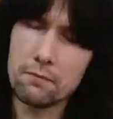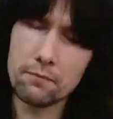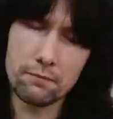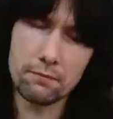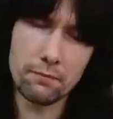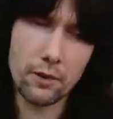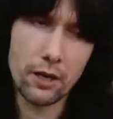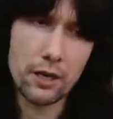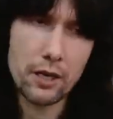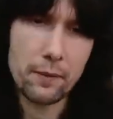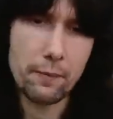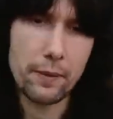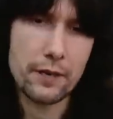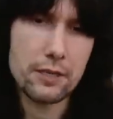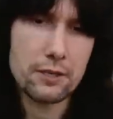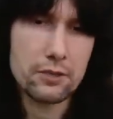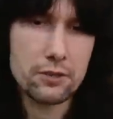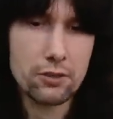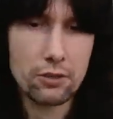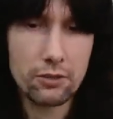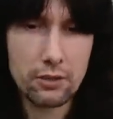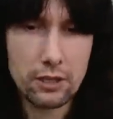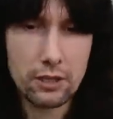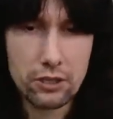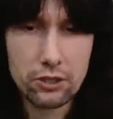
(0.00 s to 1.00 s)
minor
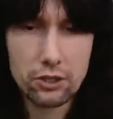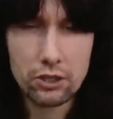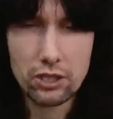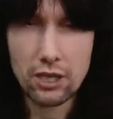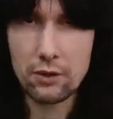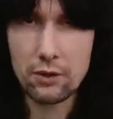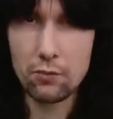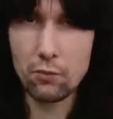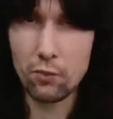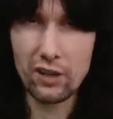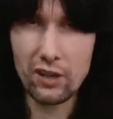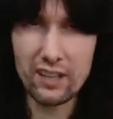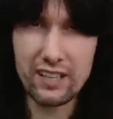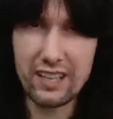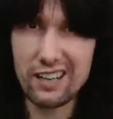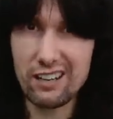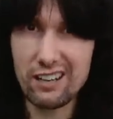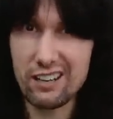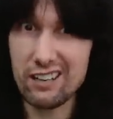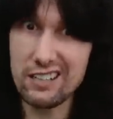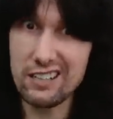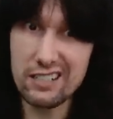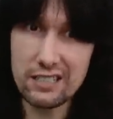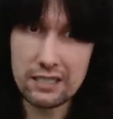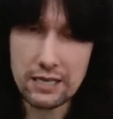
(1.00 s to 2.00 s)
pentatonic shape 1
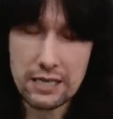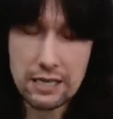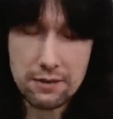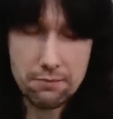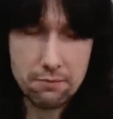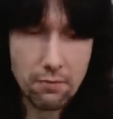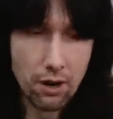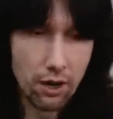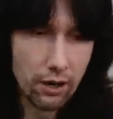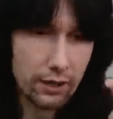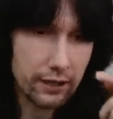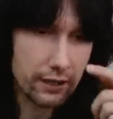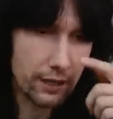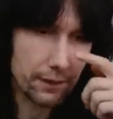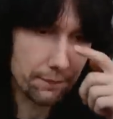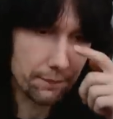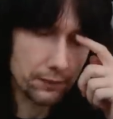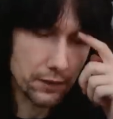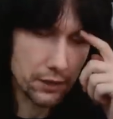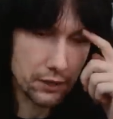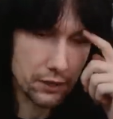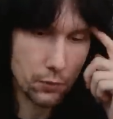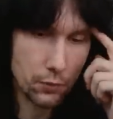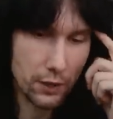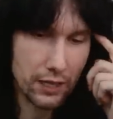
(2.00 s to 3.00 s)
here in D minor
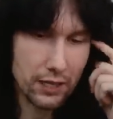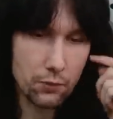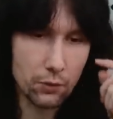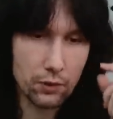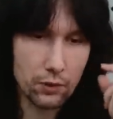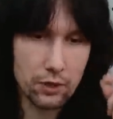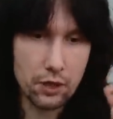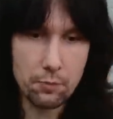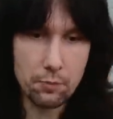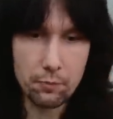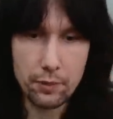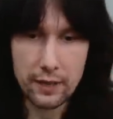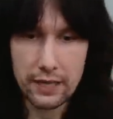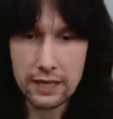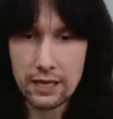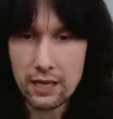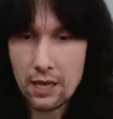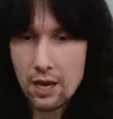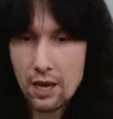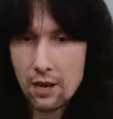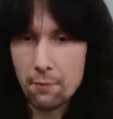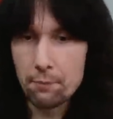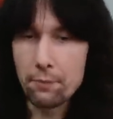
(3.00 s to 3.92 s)
is where you want to be,